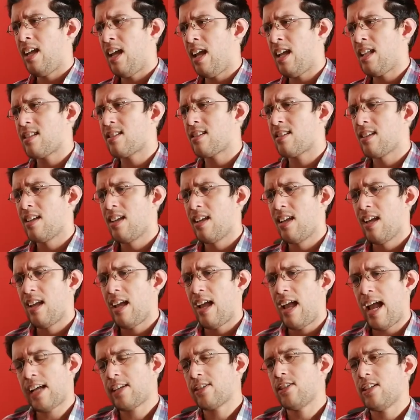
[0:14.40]
It's
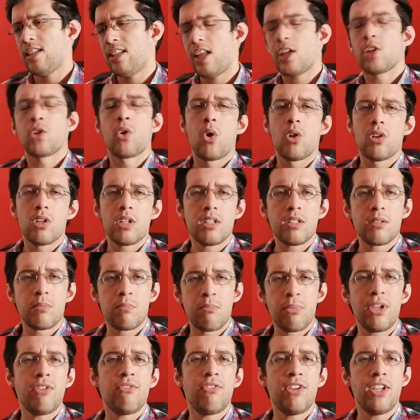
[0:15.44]
actually, they call it
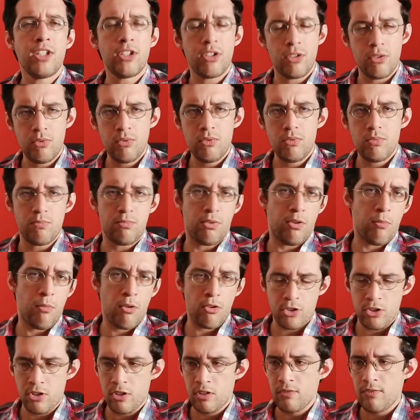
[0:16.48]
PV2,
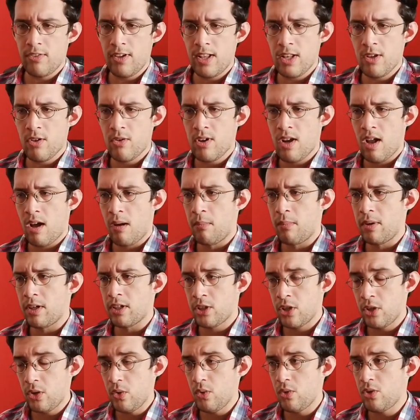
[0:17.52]
promotional video number
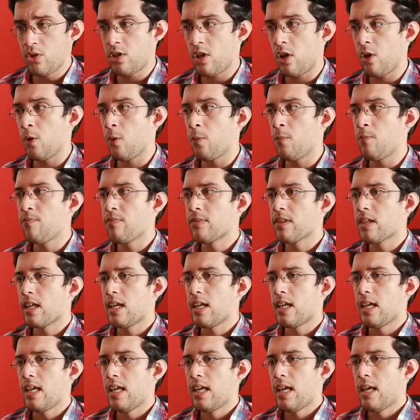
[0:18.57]
2, so,
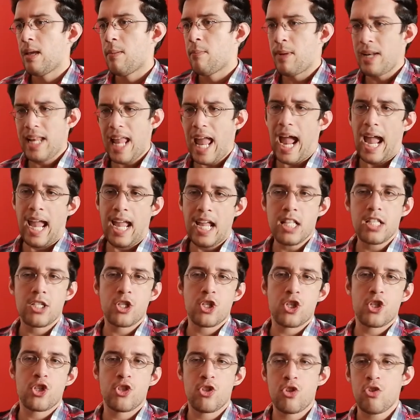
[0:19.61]
but yeah,
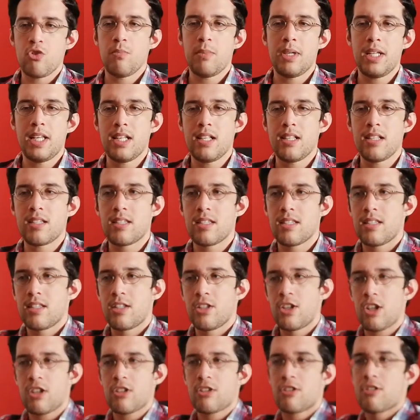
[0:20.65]
it's two minutes
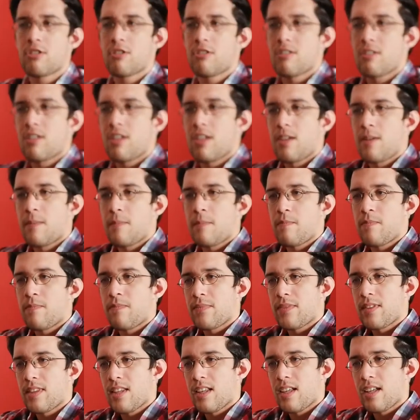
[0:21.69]
just
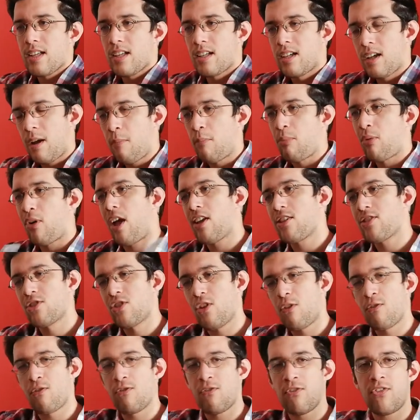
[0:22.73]
comprised
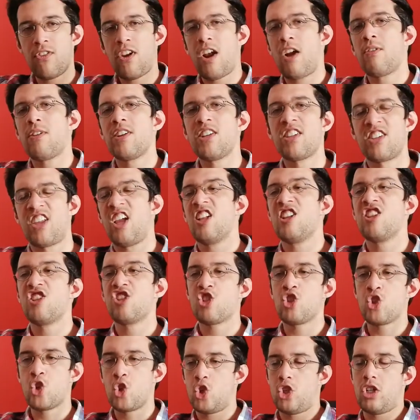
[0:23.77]
of Fairy Tail
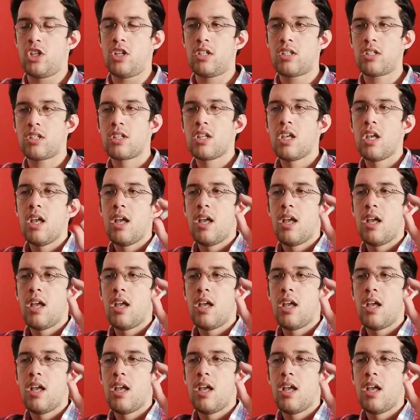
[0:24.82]
goodness.